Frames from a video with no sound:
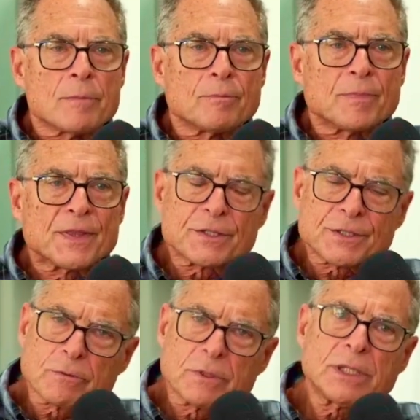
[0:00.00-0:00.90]
But there's
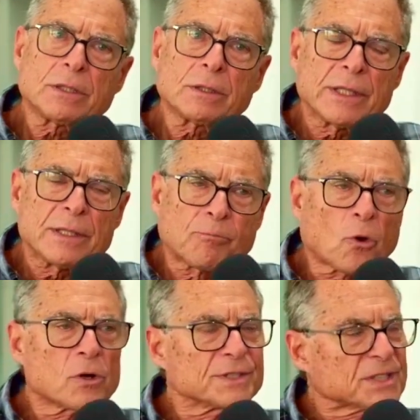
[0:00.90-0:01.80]
a real
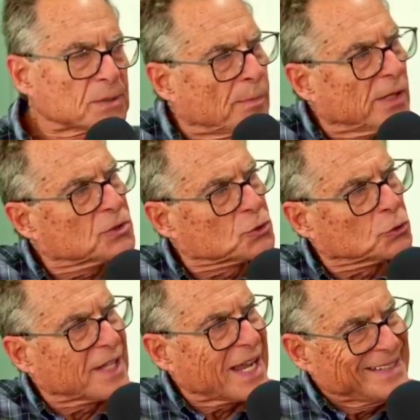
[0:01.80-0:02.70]
important spiritual
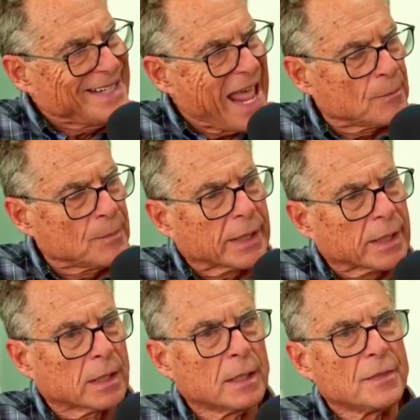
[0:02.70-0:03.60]
dynamic